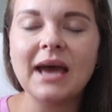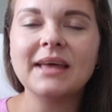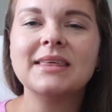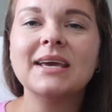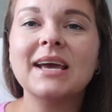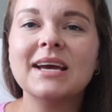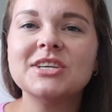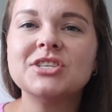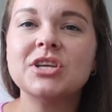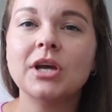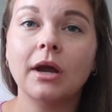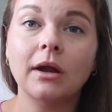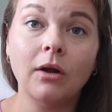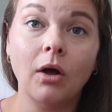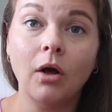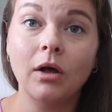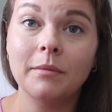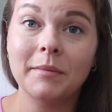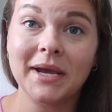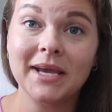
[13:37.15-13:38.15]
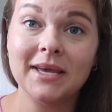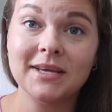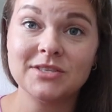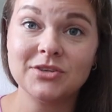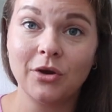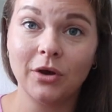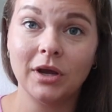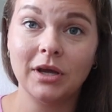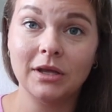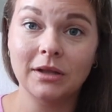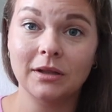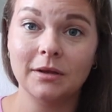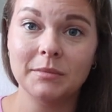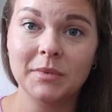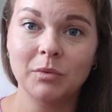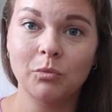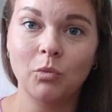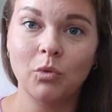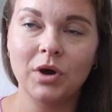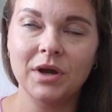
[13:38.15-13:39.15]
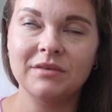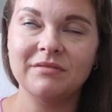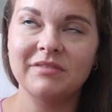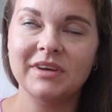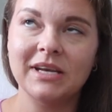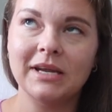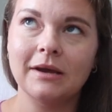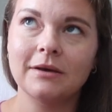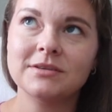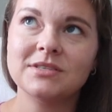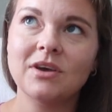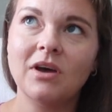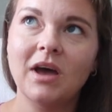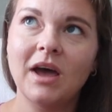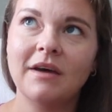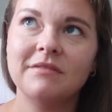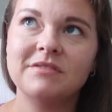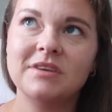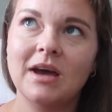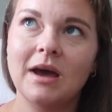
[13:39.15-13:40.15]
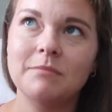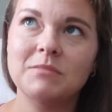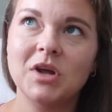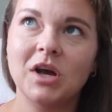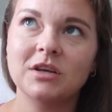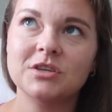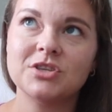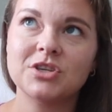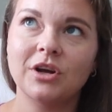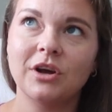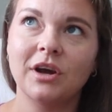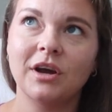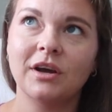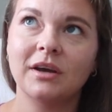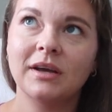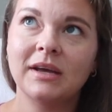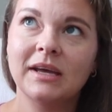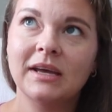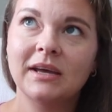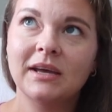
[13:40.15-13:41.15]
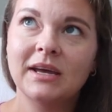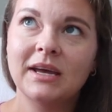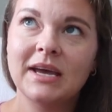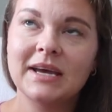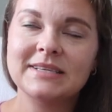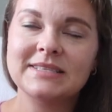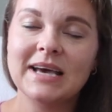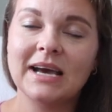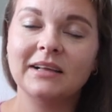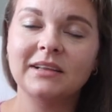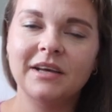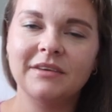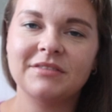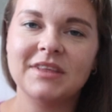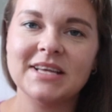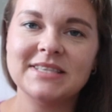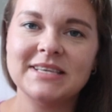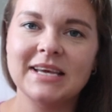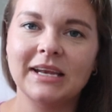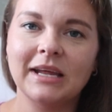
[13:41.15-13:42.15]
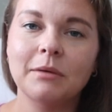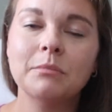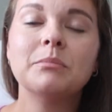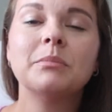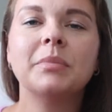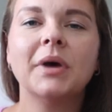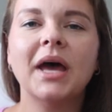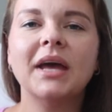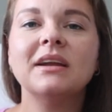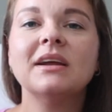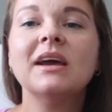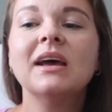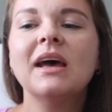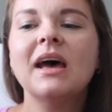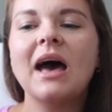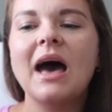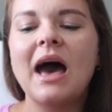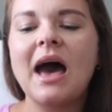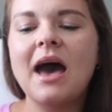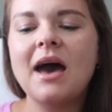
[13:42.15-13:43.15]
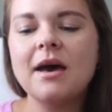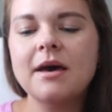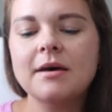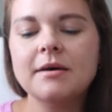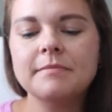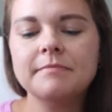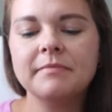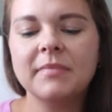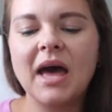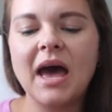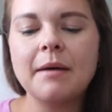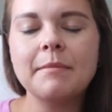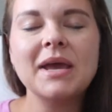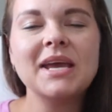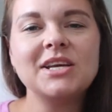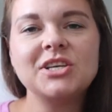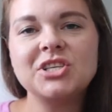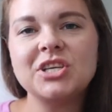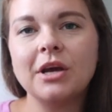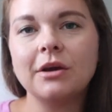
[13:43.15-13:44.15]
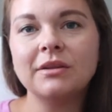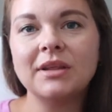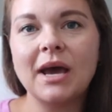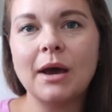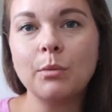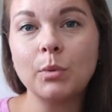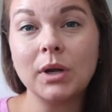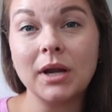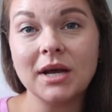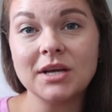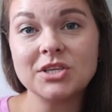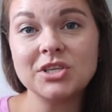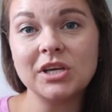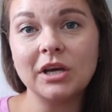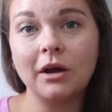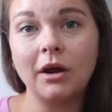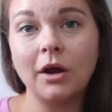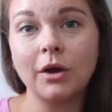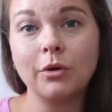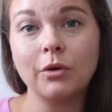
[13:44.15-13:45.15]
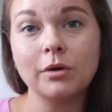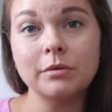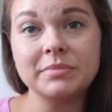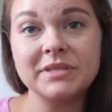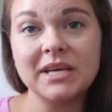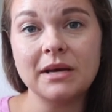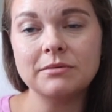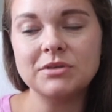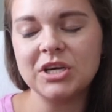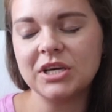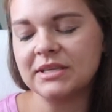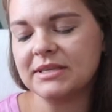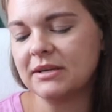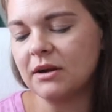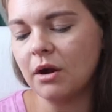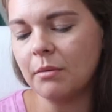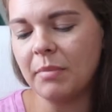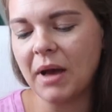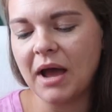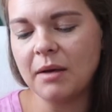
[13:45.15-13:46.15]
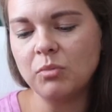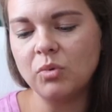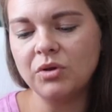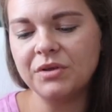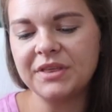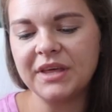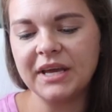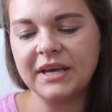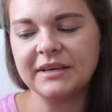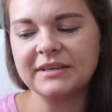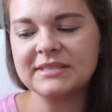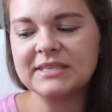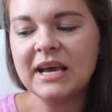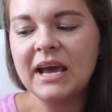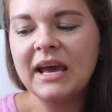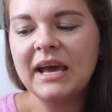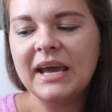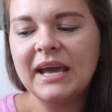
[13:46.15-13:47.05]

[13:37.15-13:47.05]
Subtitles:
I think I shared all of my kids' curriculum in one video, so I'm not sure exactly if that's in it, but I may share that when I share our group subjects and our Bible things.